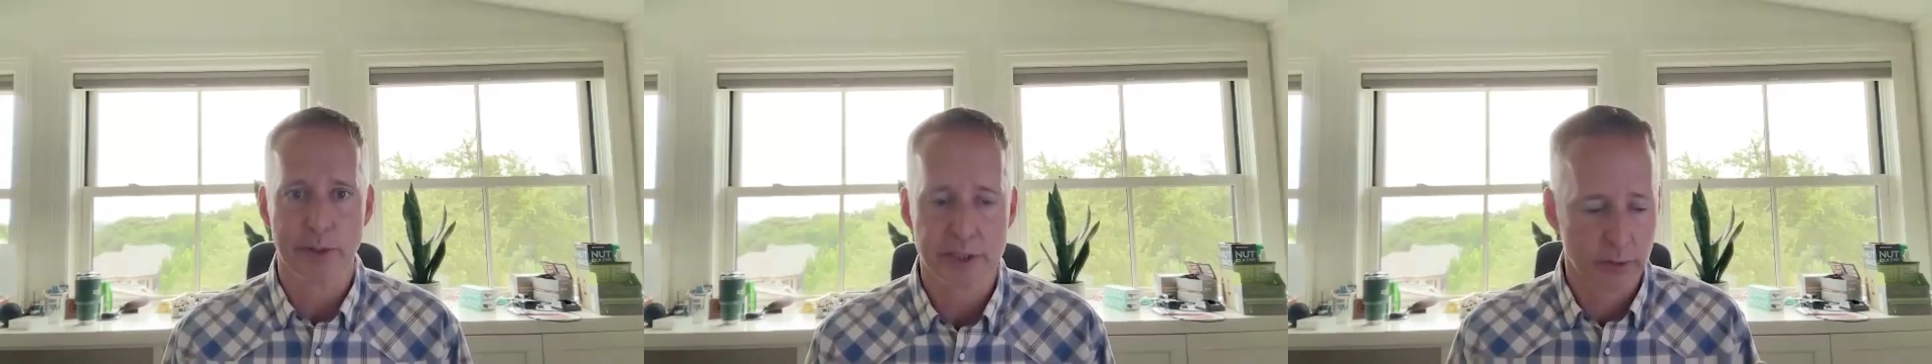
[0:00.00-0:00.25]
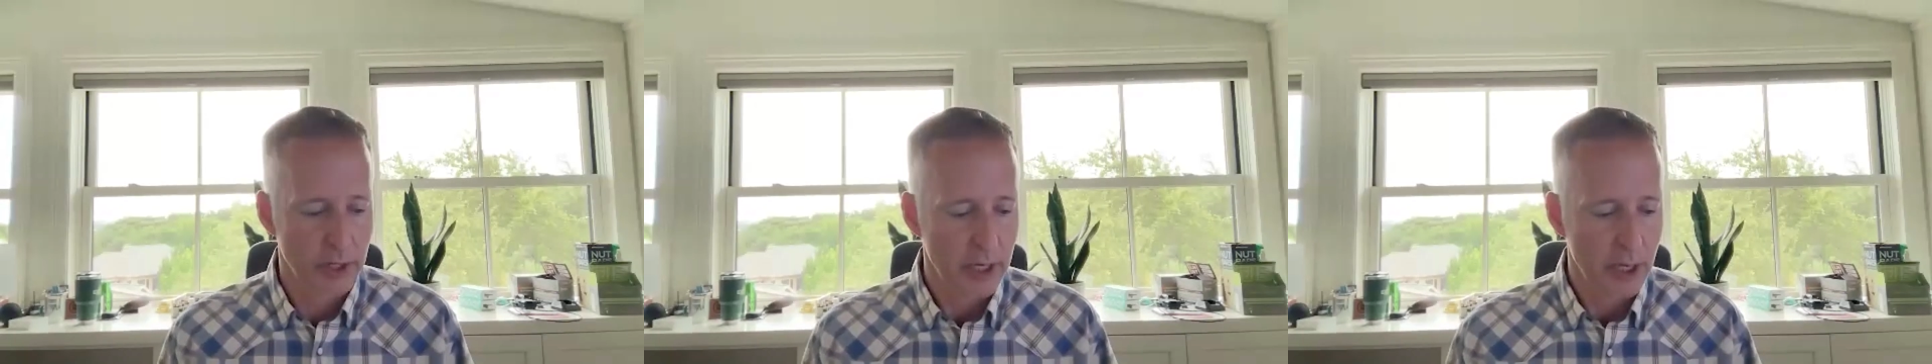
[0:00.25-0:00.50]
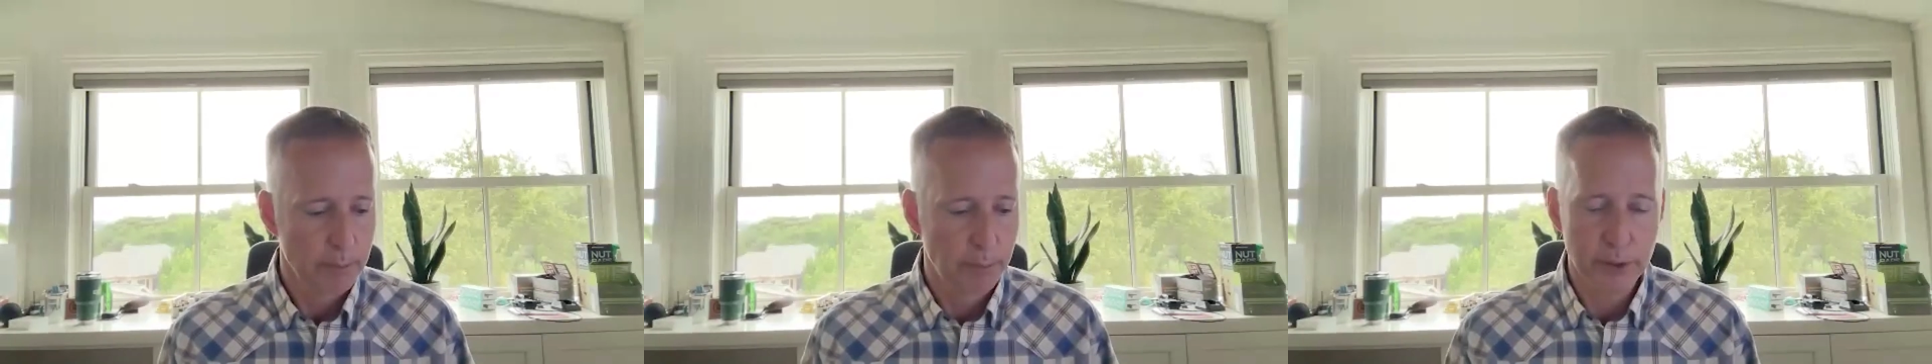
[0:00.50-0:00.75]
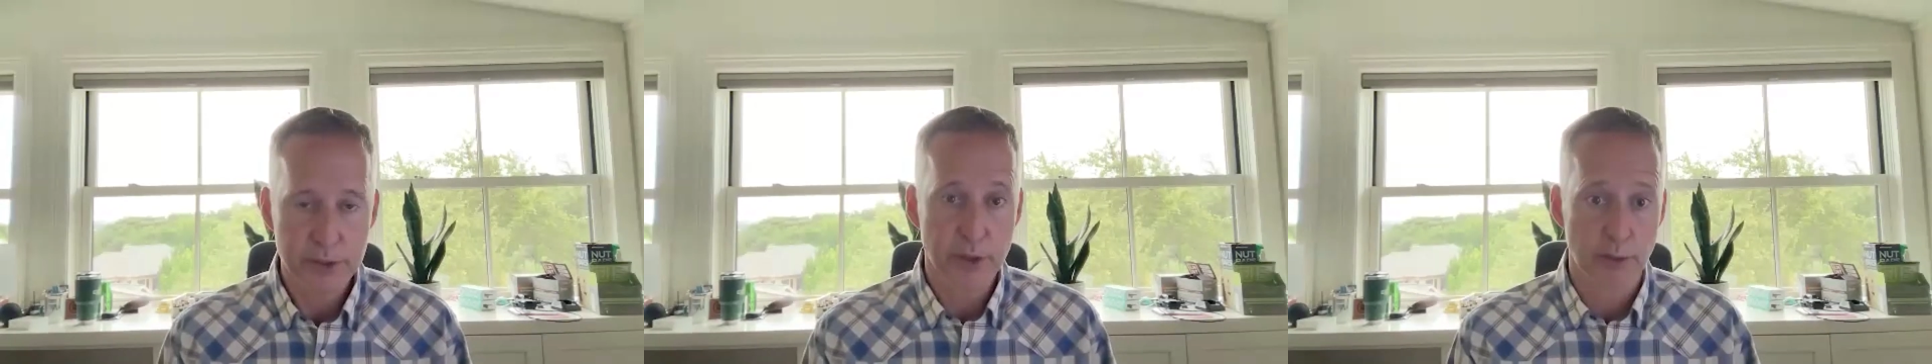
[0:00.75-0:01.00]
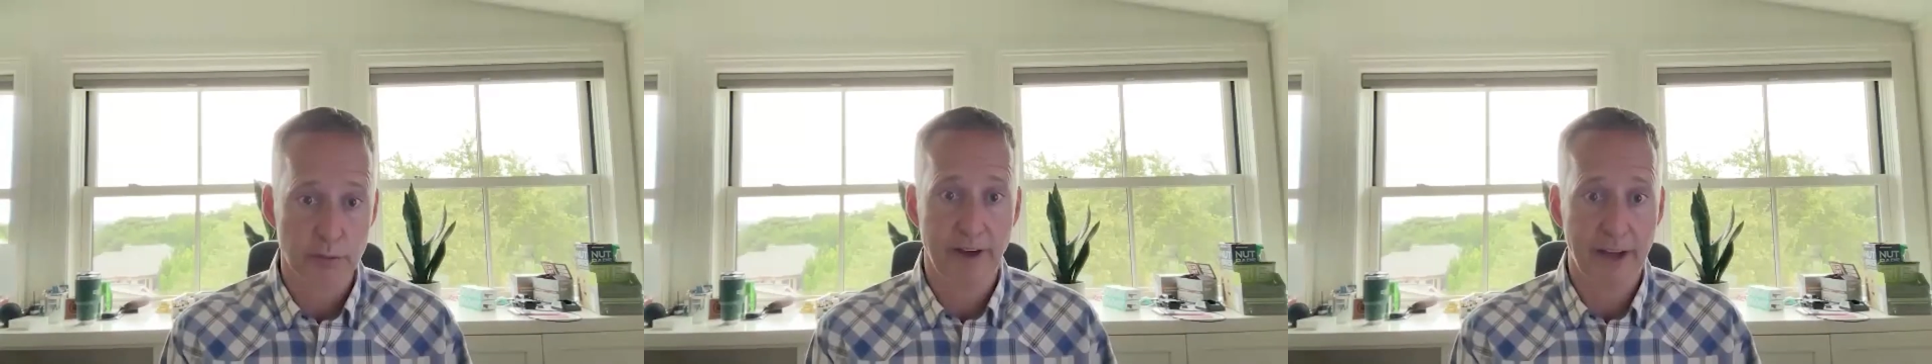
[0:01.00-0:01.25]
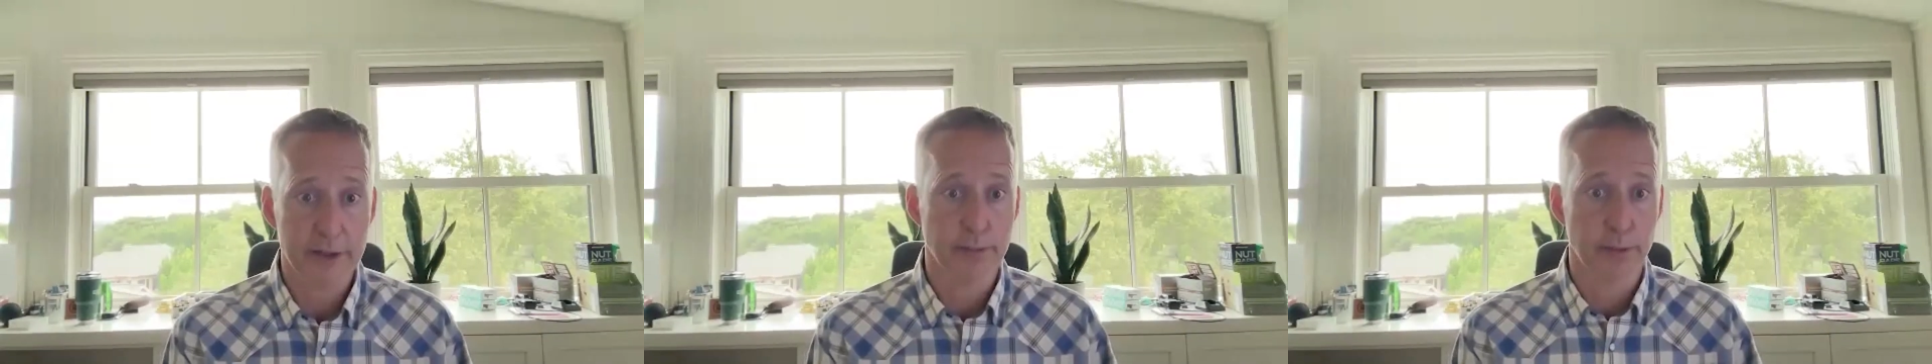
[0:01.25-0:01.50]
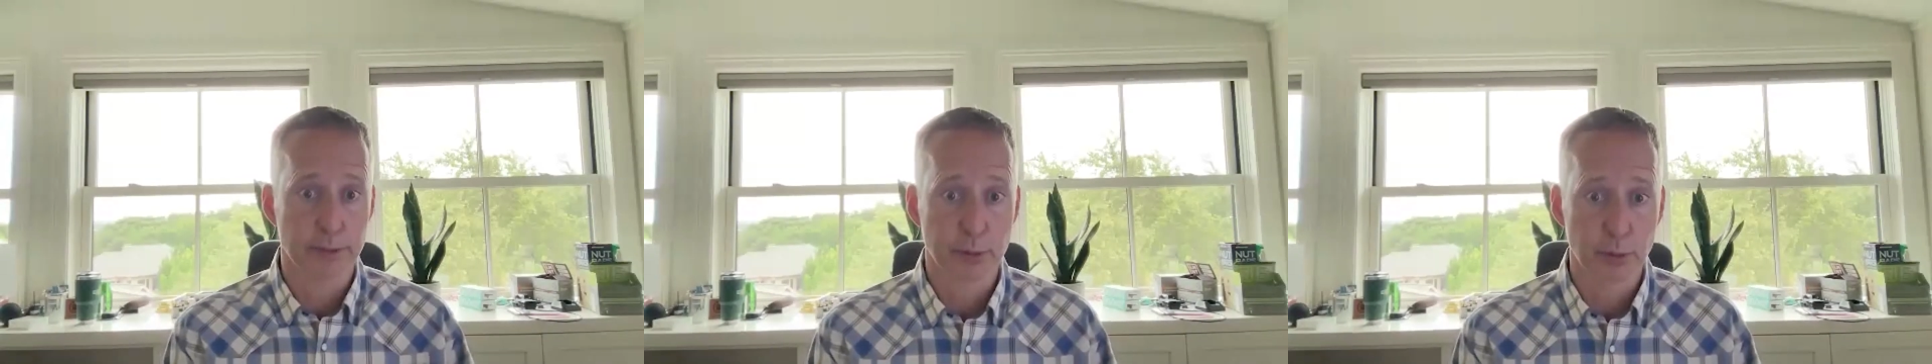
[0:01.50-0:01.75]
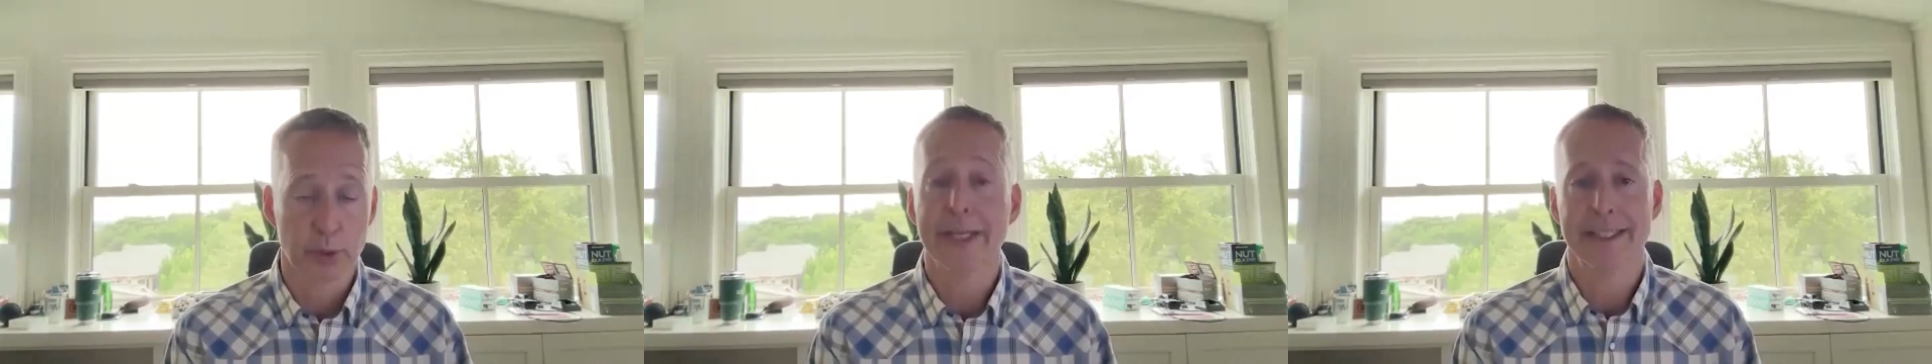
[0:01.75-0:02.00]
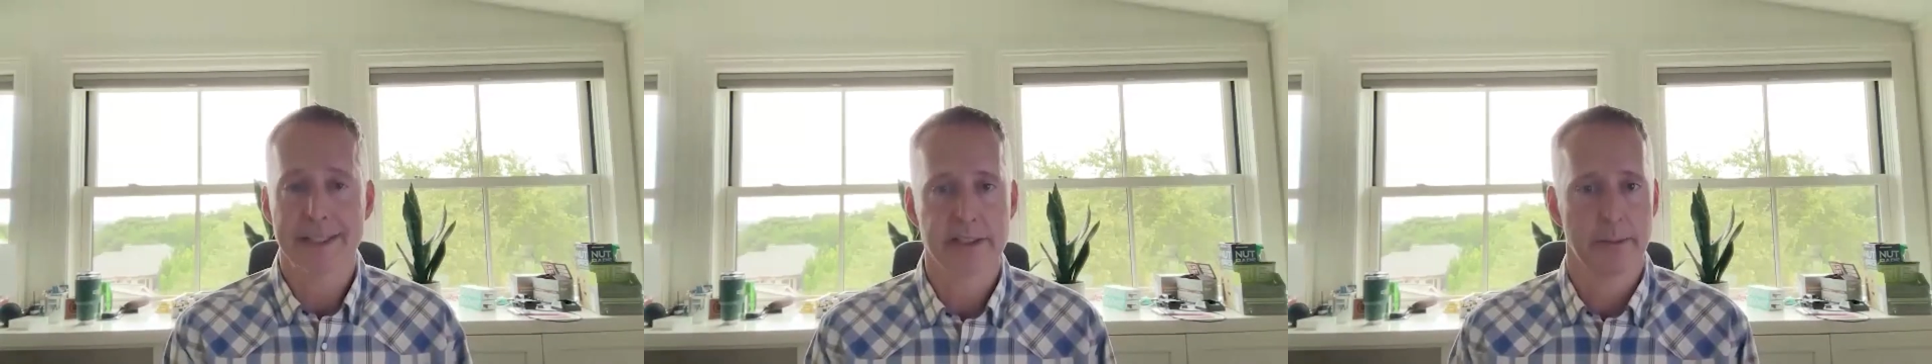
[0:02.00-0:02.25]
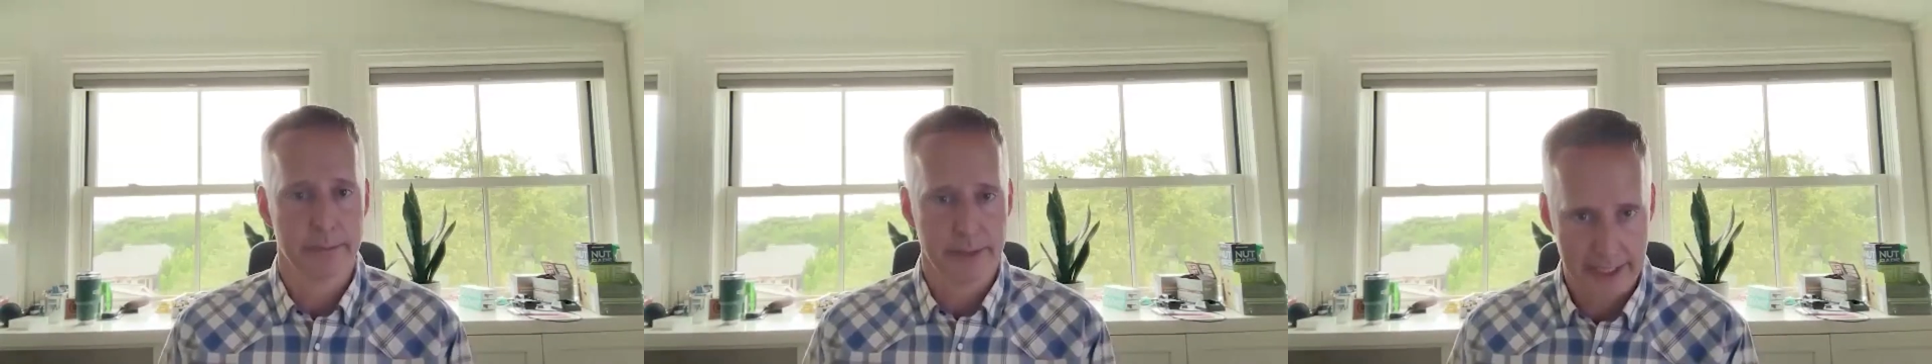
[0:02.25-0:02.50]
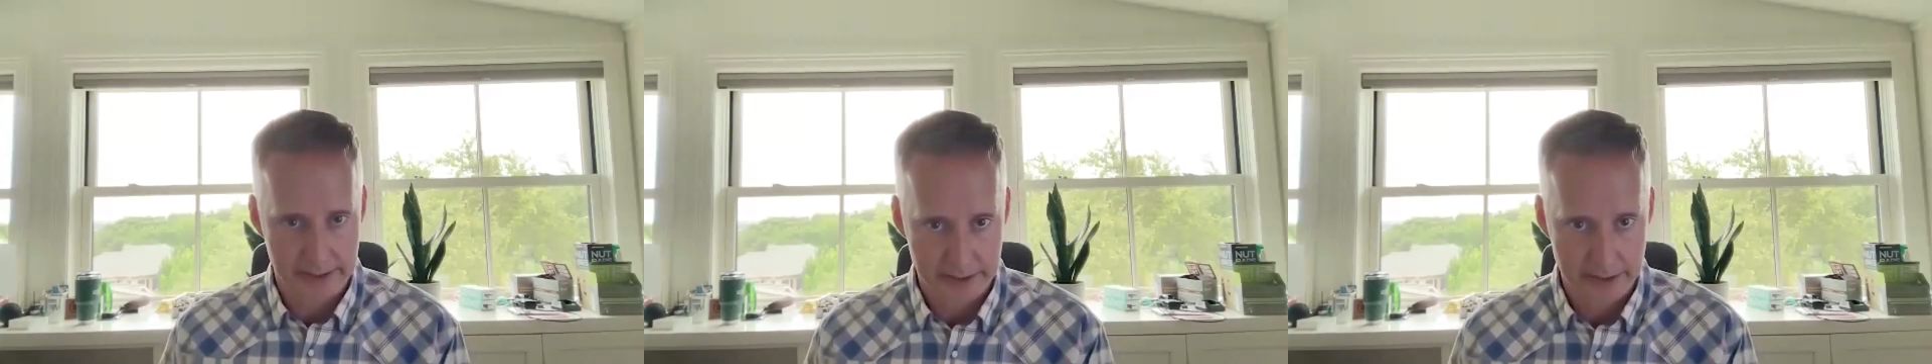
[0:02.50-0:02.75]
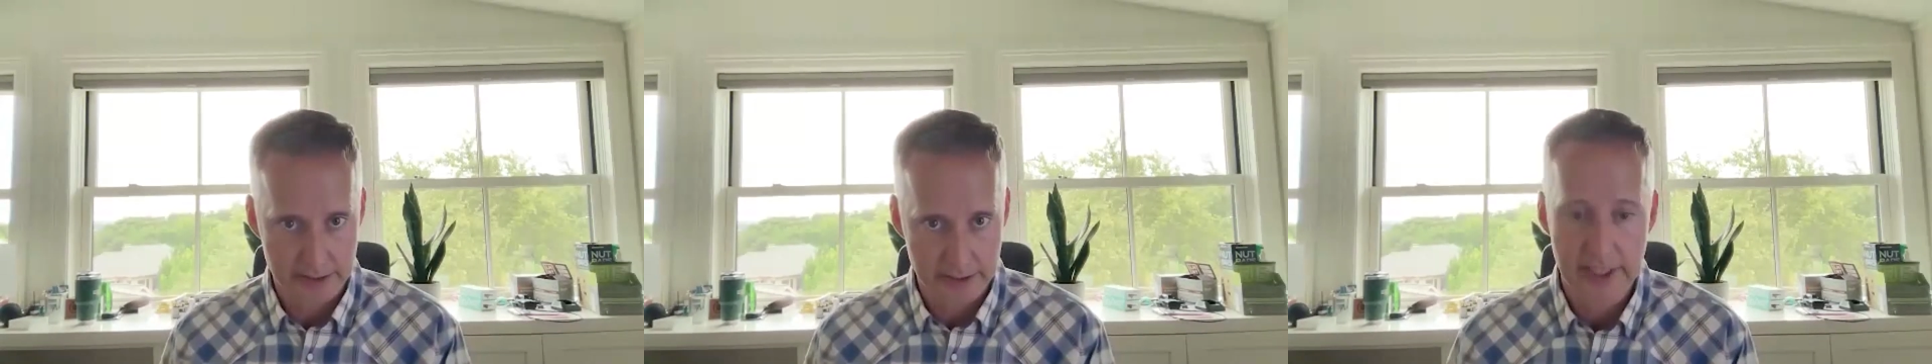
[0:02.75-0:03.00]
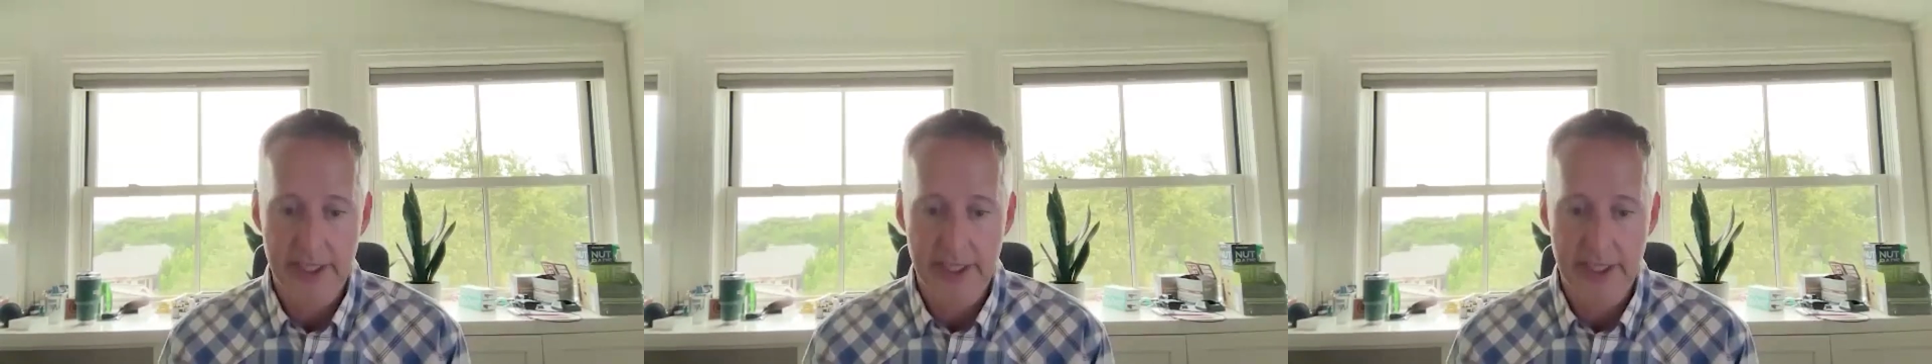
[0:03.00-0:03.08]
So books are a valuable tool in some cases.